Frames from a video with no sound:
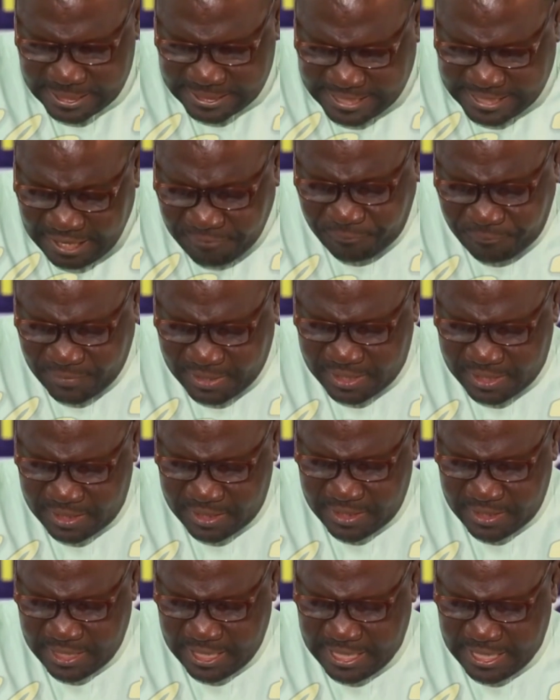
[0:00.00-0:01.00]

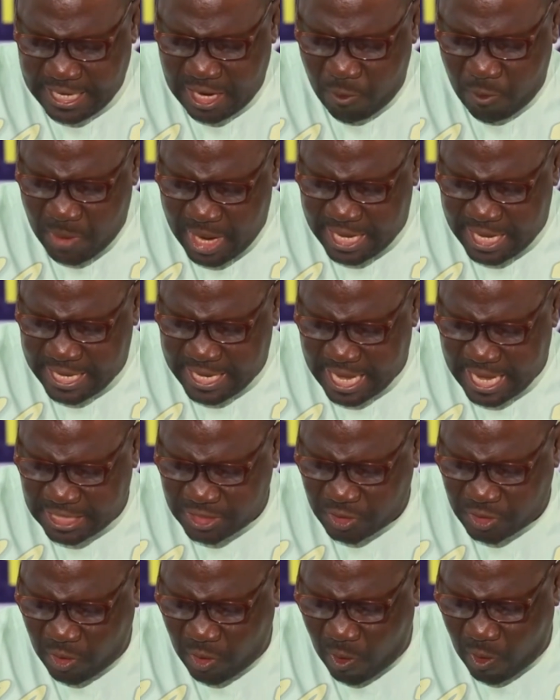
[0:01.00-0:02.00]
chiefly in the way he
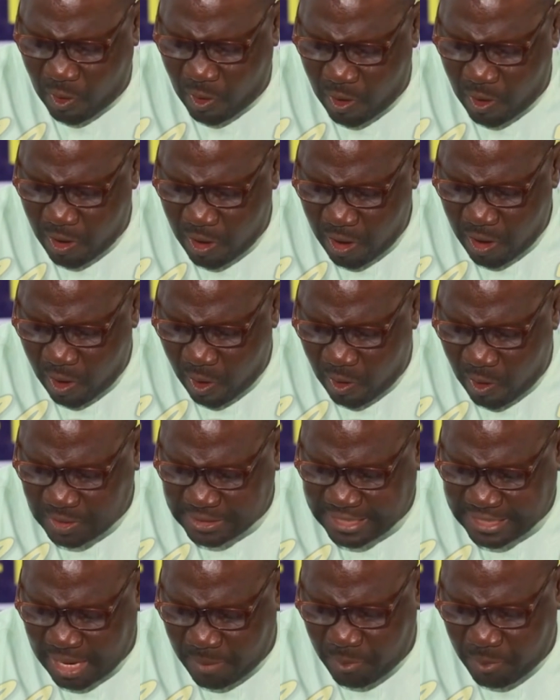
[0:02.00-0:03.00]
has
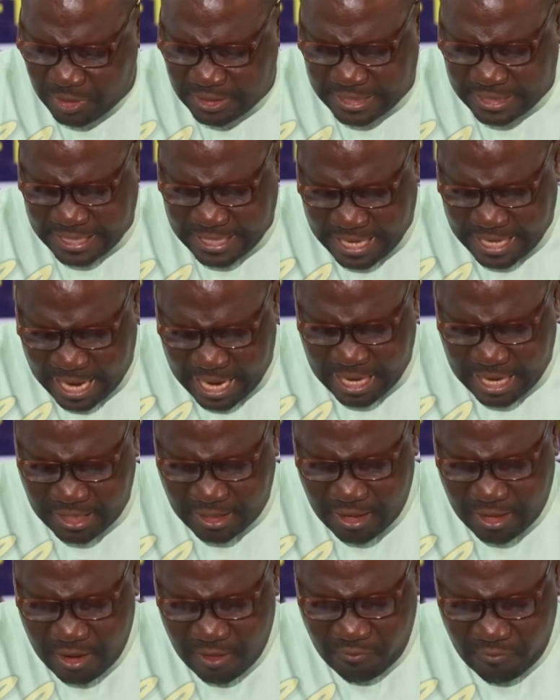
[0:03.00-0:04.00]
uttermost regard
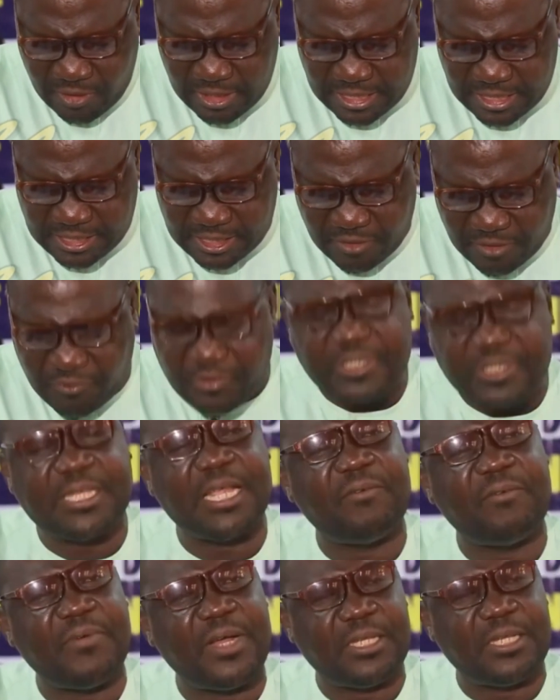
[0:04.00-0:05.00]
for the civil
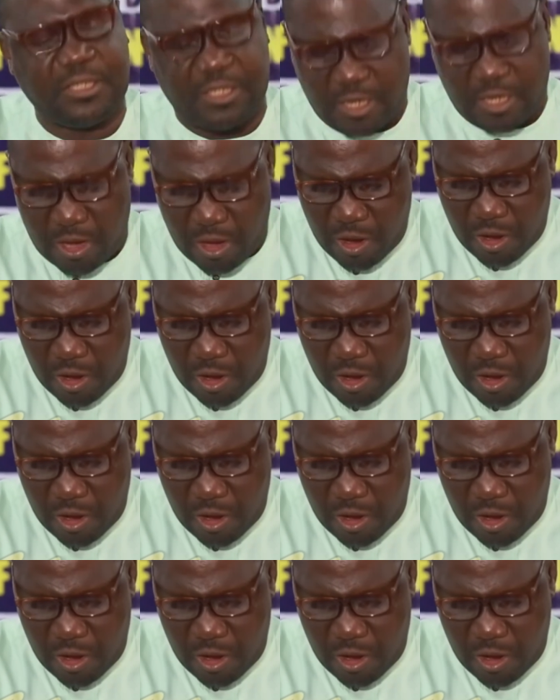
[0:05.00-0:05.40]
servants,